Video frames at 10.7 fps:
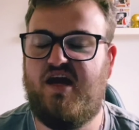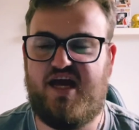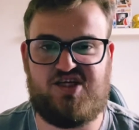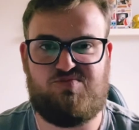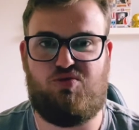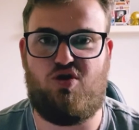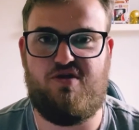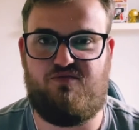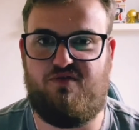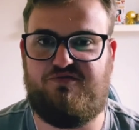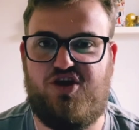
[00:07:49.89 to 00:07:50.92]
explode
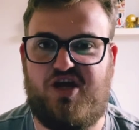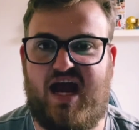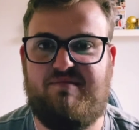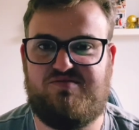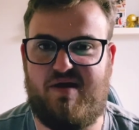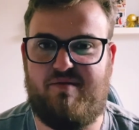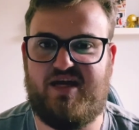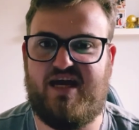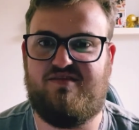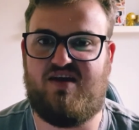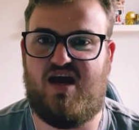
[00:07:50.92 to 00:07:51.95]
for a few games, maybe
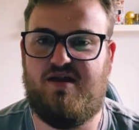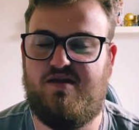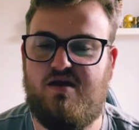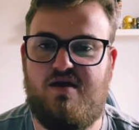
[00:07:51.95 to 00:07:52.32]
get a ton,